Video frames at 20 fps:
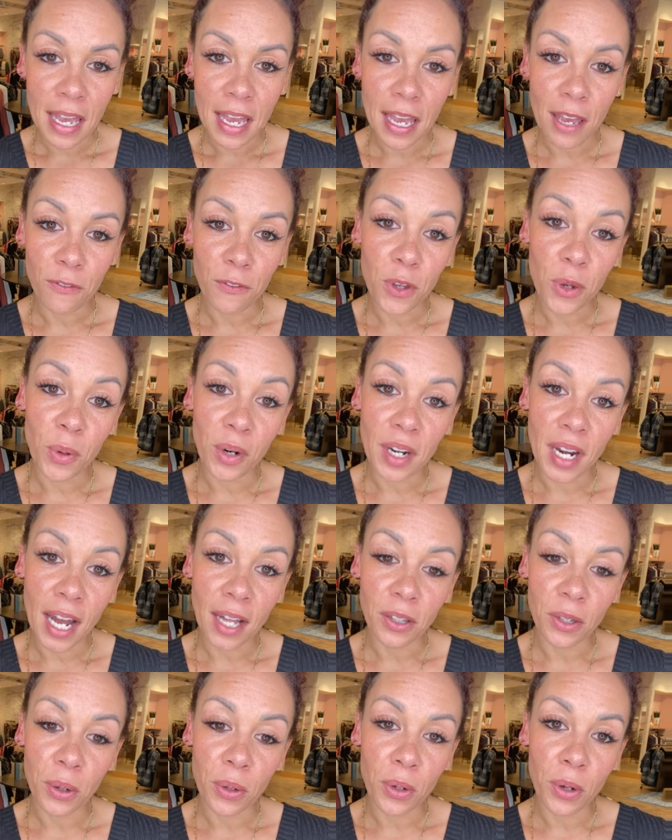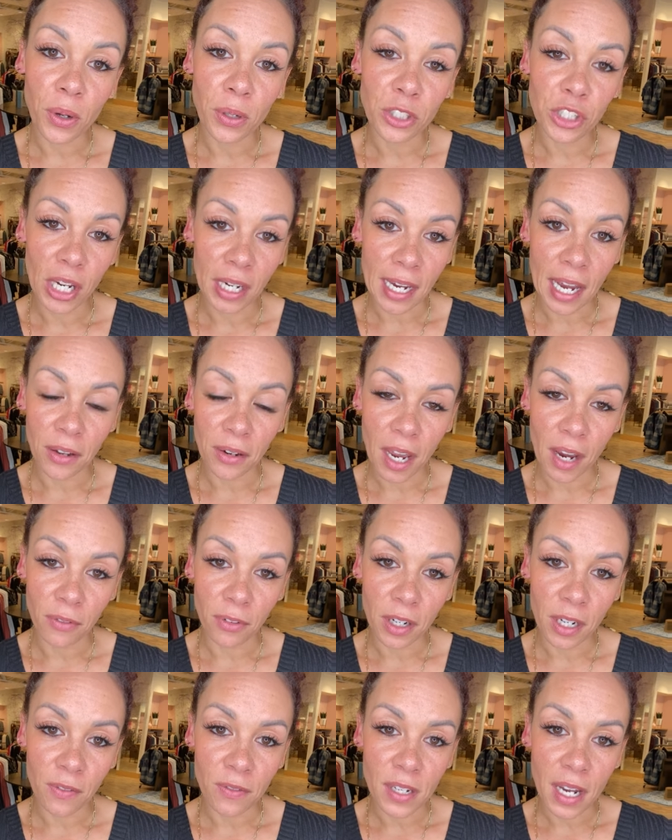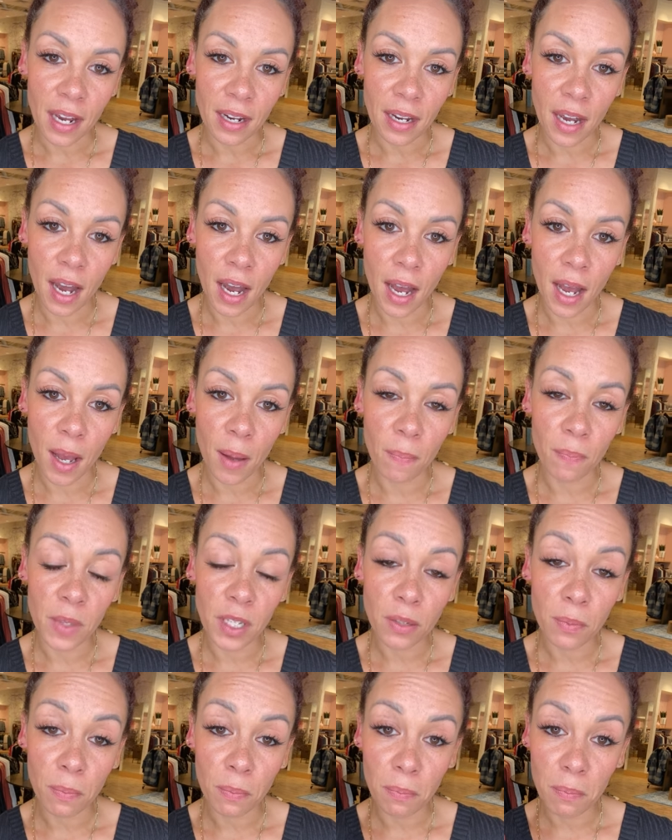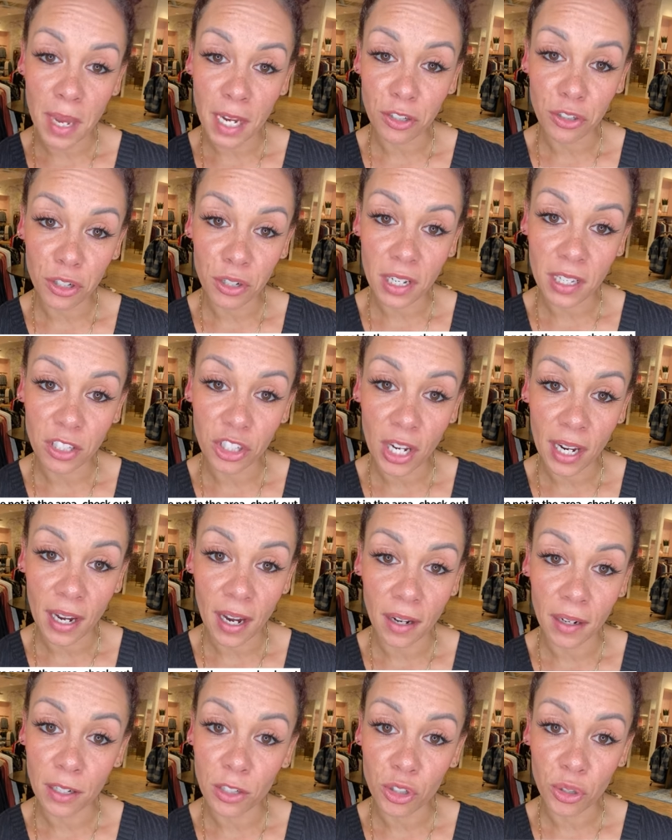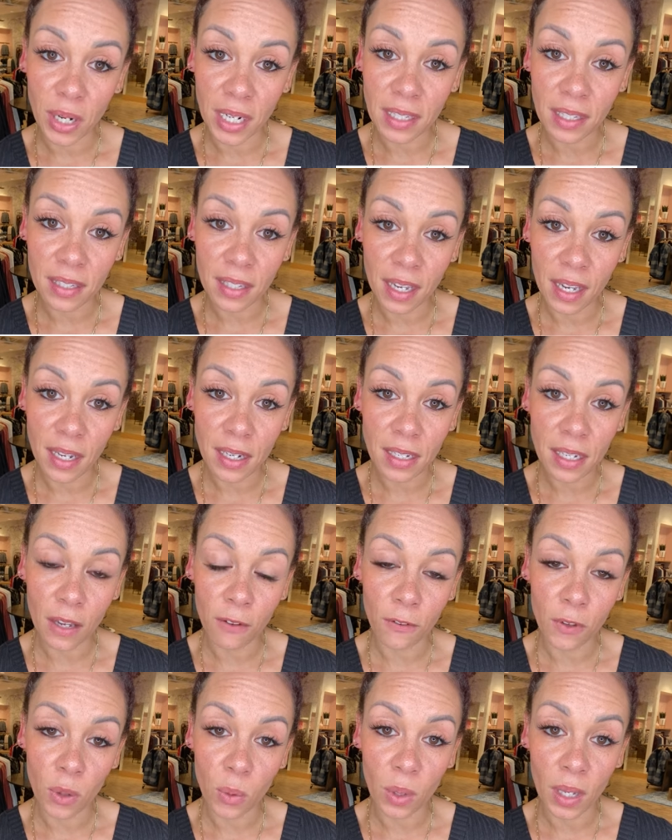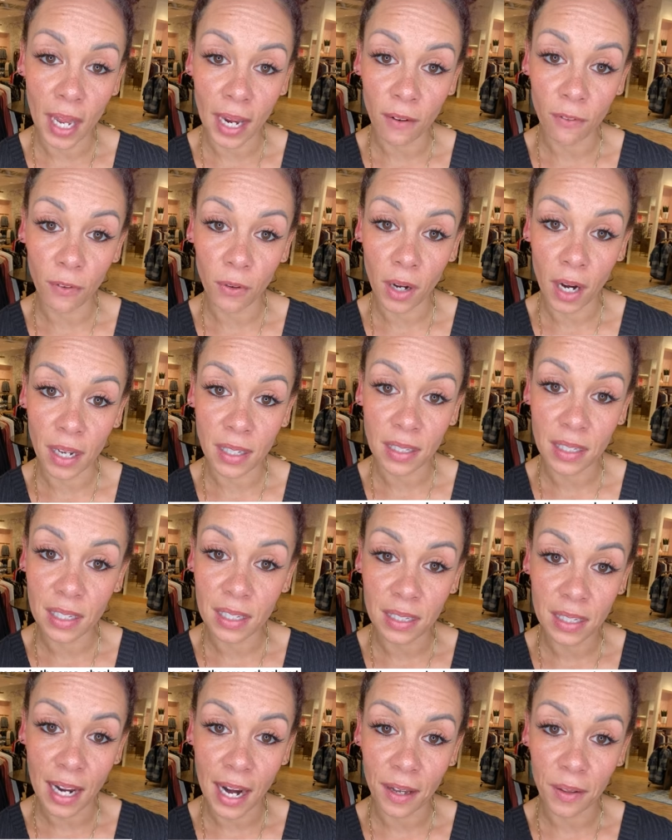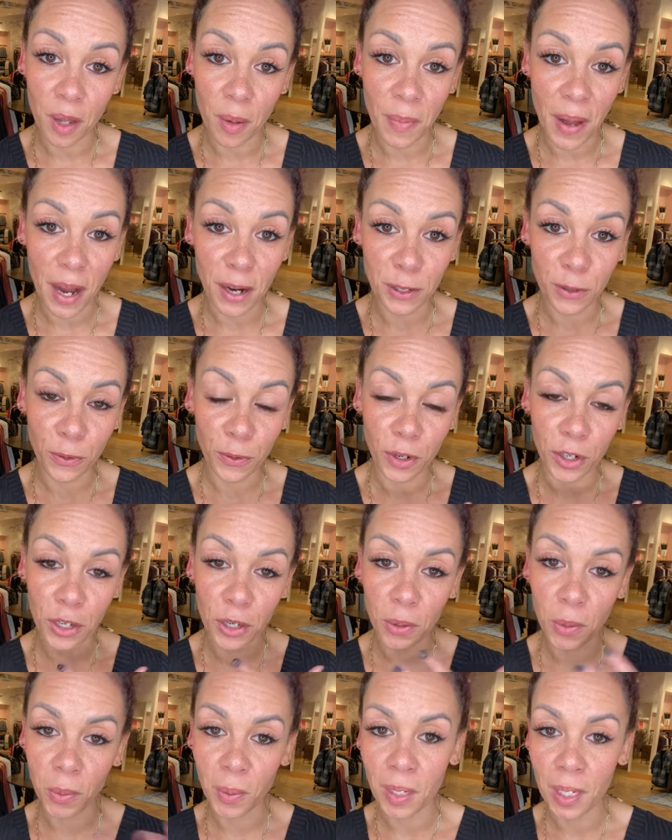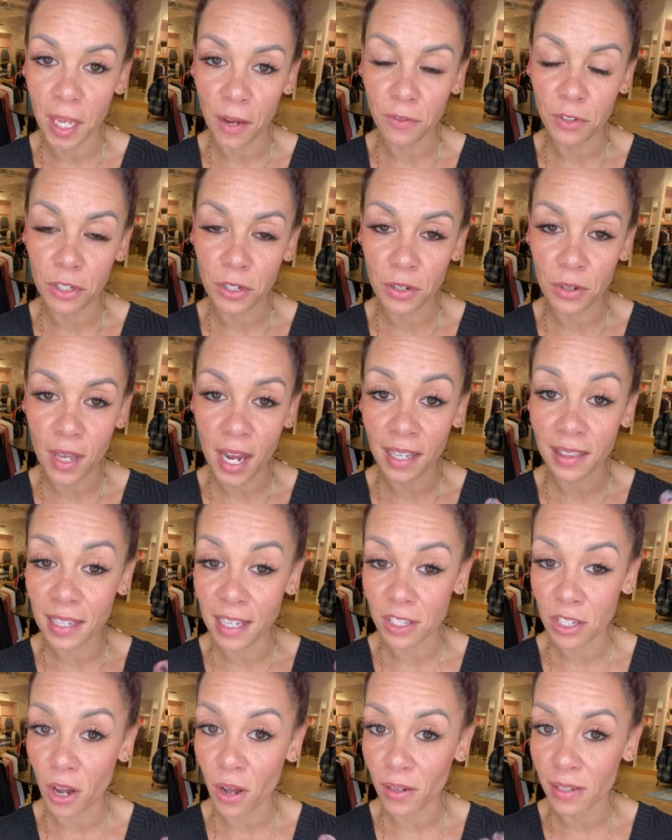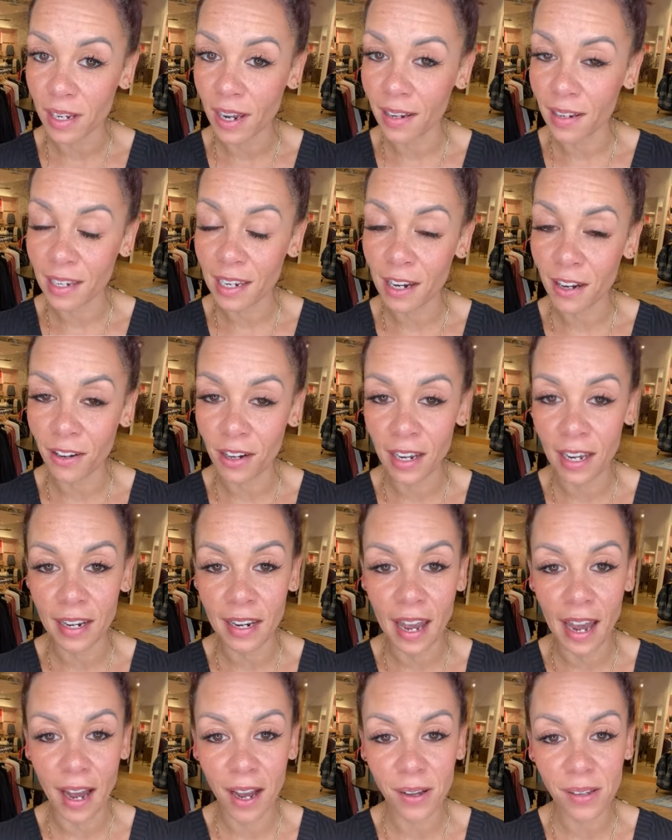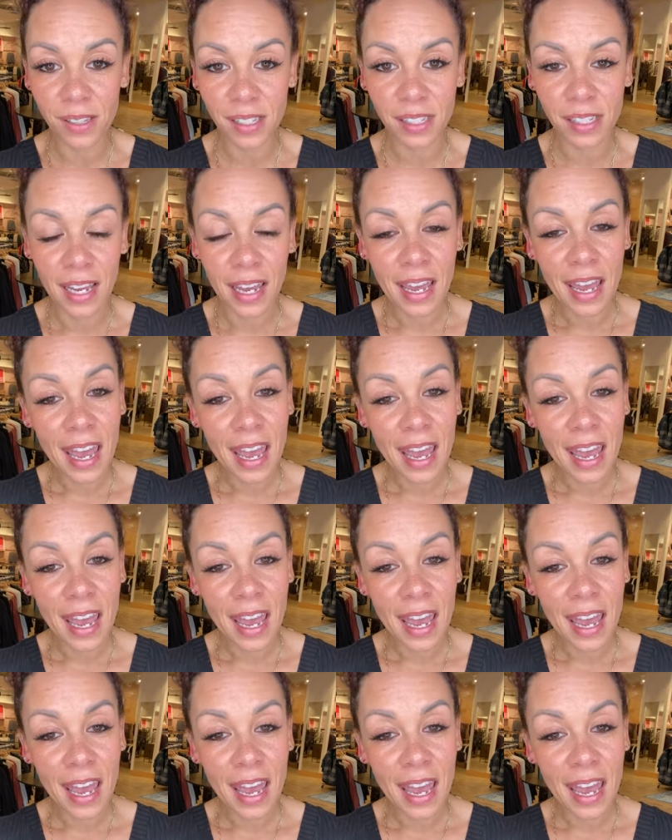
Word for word: If you are not local, check out evereve.com. Make sure to check out a Trendsend if you would like for us to style a box for you. We'd love to do that. That's all done here in house.